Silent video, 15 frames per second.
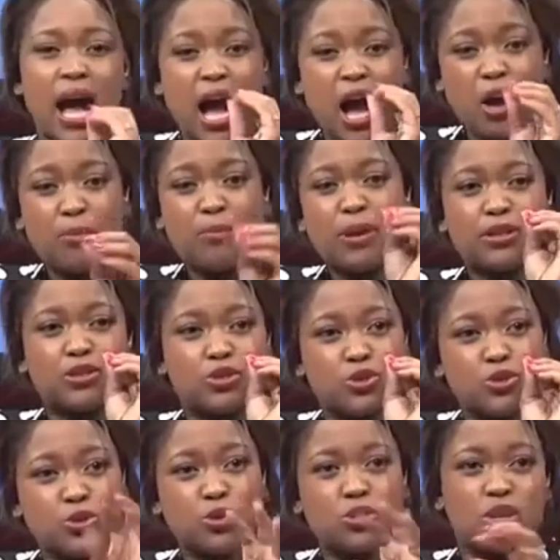How best
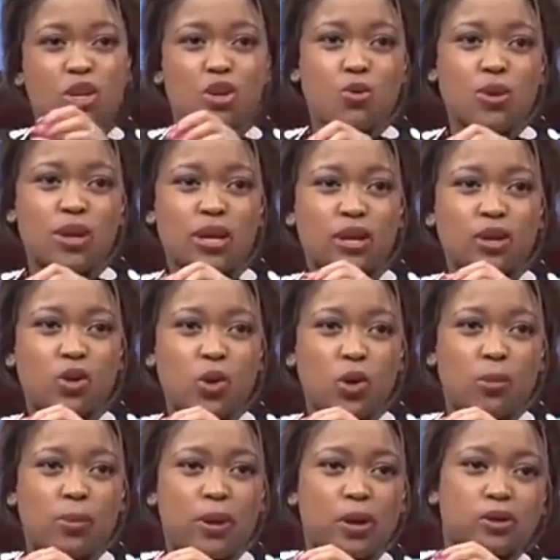do you think we can go
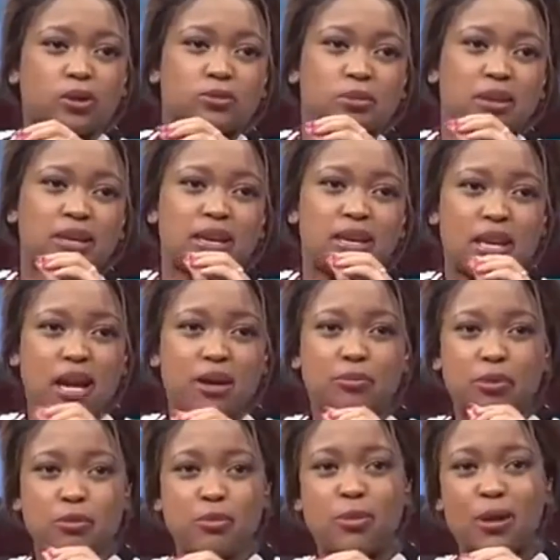about making young
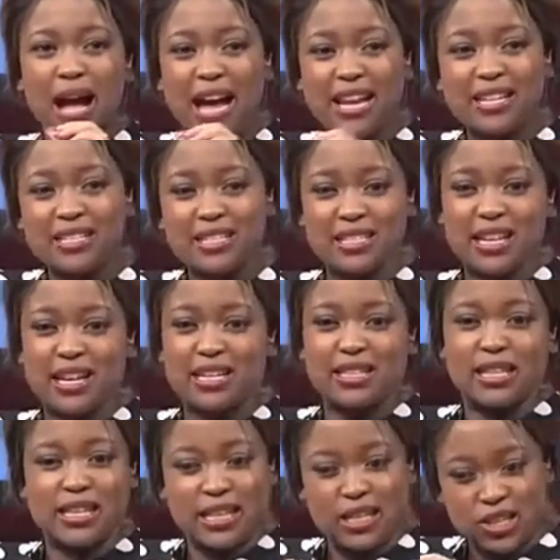people understand
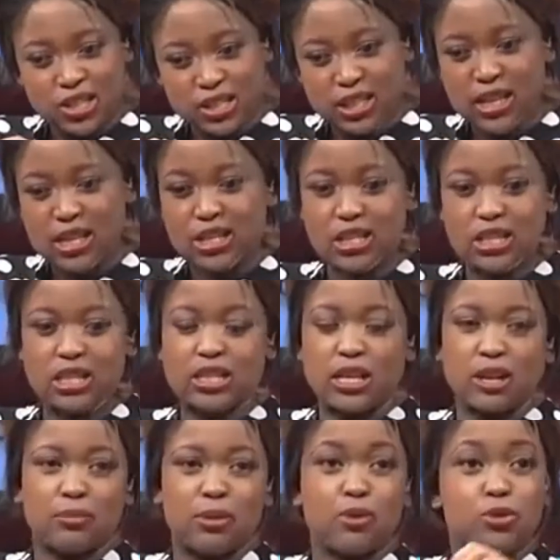the legislations
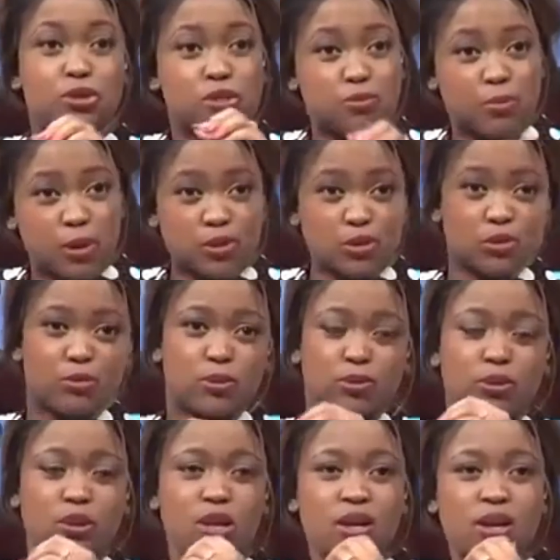and be
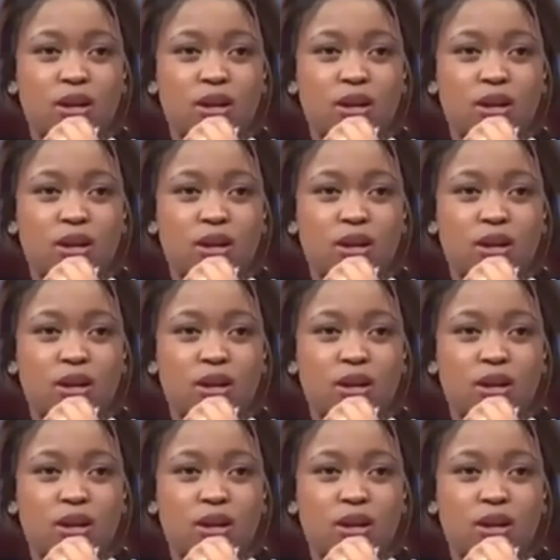responsible